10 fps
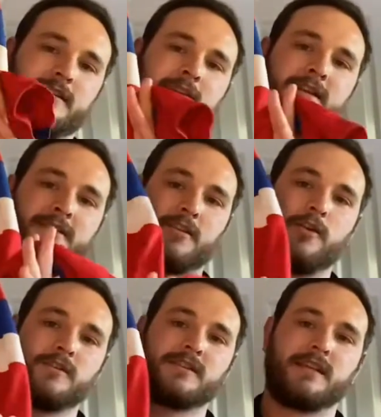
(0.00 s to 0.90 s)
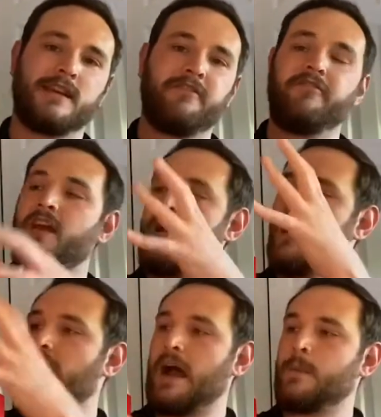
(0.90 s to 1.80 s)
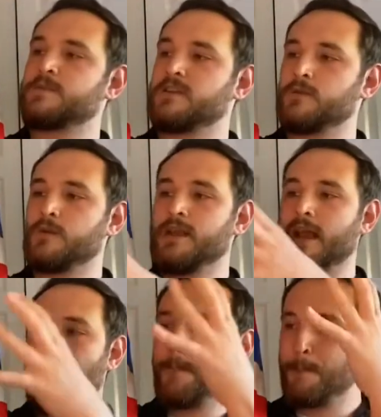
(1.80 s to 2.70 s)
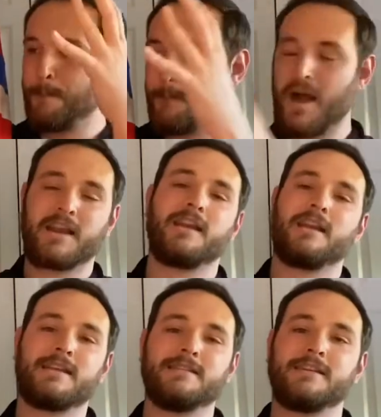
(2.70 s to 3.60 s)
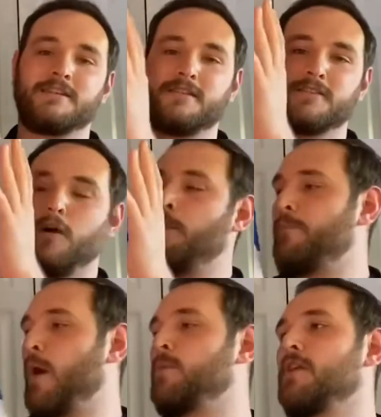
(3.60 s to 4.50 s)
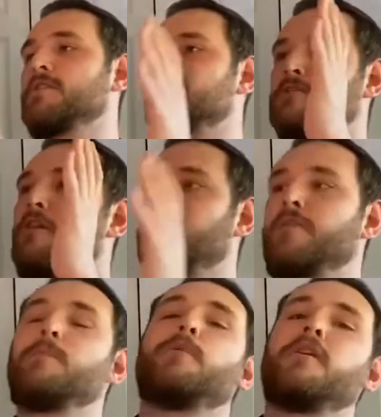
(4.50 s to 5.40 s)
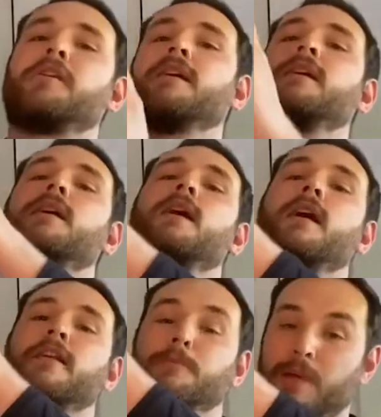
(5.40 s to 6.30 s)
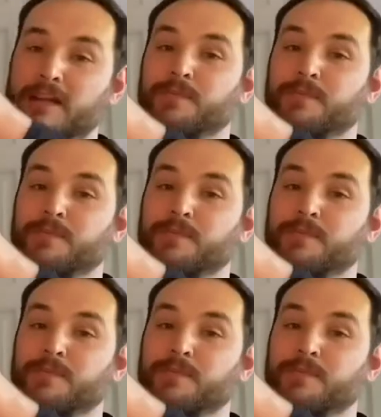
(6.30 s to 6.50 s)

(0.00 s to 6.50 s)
It is a long sleeve, absolutely immaculate condition. There's not a bobble on it, there's not a thread pull on it. The best